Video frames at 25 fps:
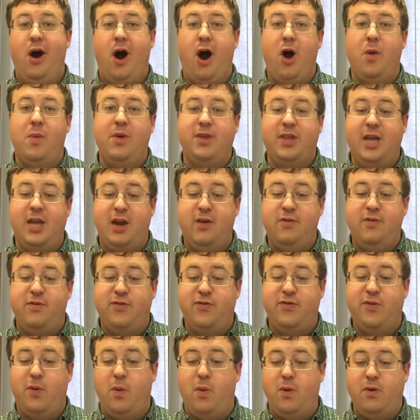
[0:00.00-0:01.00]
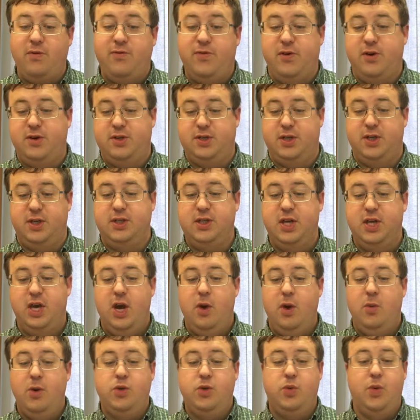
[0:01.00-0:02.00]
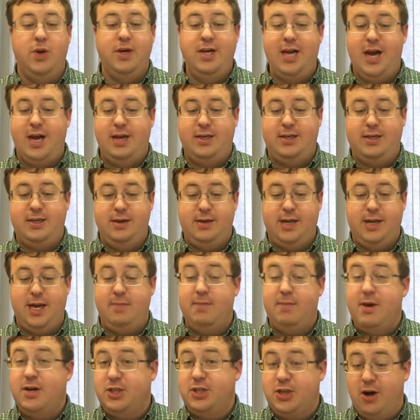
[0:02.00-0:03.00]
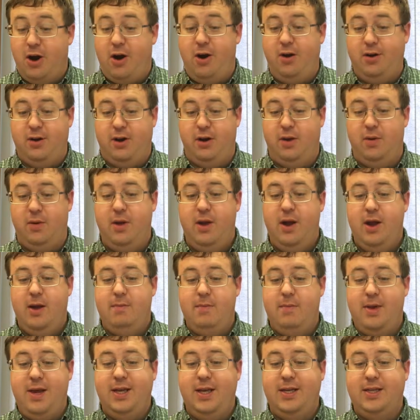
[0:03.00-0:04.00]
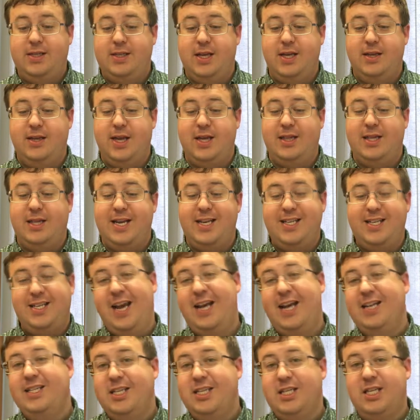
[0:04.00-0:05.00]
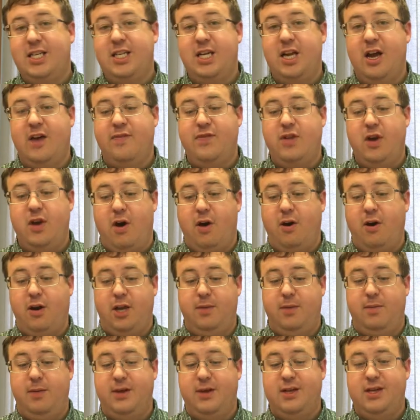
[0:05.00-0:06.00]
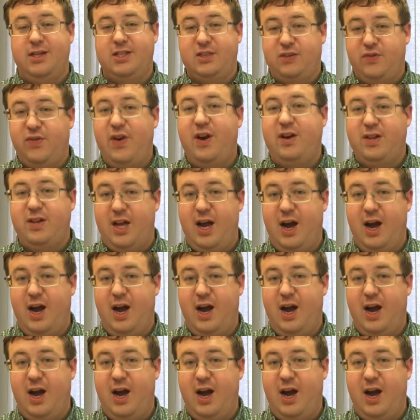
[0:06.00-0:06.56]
are within 4 verses, which would not take much to argue means that the intensity of the argument is fairly